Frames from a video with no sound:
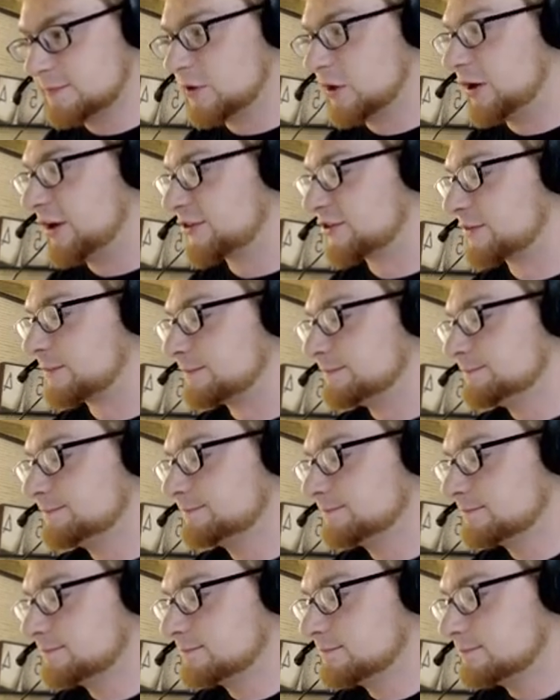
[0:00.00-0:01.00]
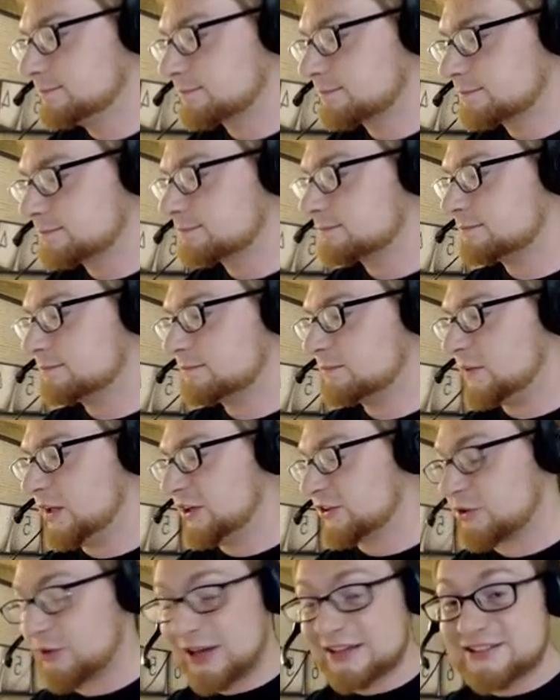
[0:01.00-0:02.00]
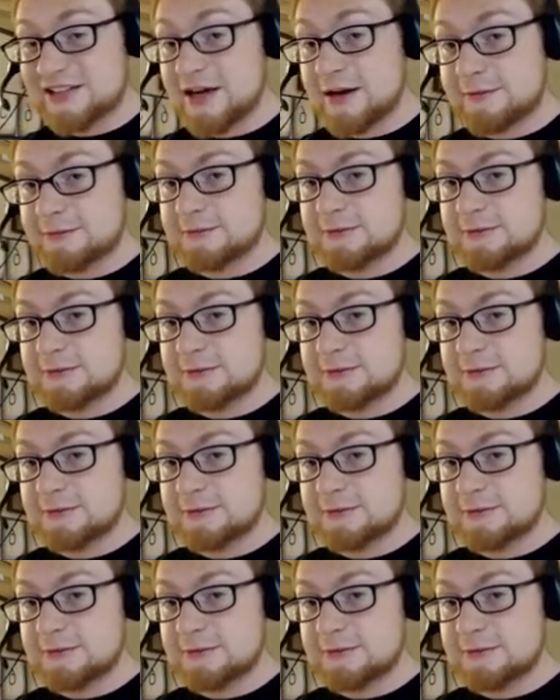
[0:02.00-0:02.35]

Awesome. So that's it.